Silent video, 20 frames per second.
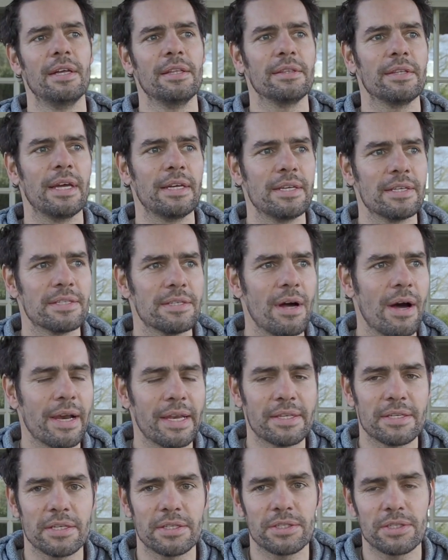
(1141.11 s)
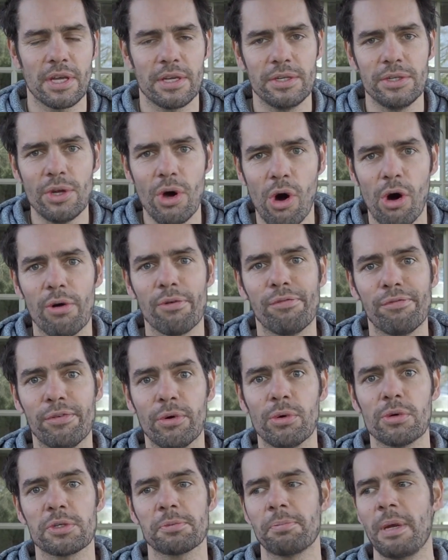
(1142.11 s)
They decided to not
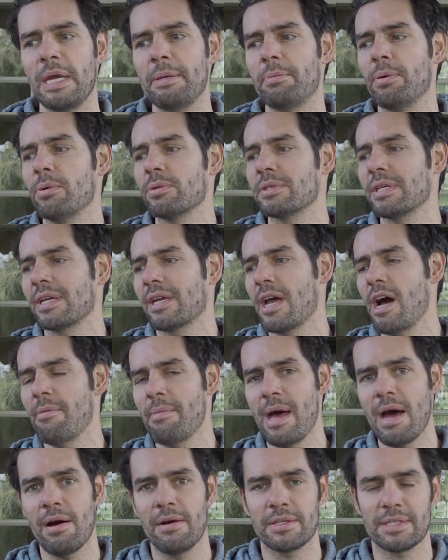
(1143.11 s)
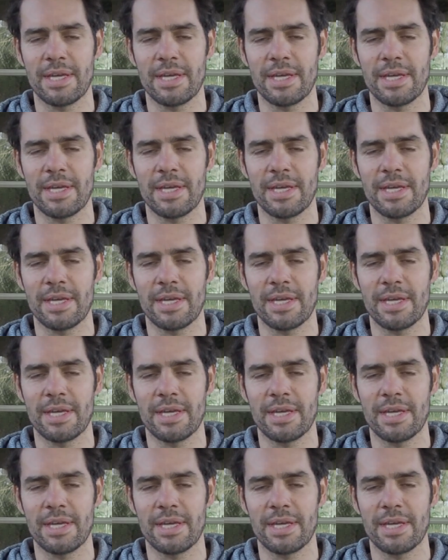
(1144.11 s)
force people to come out of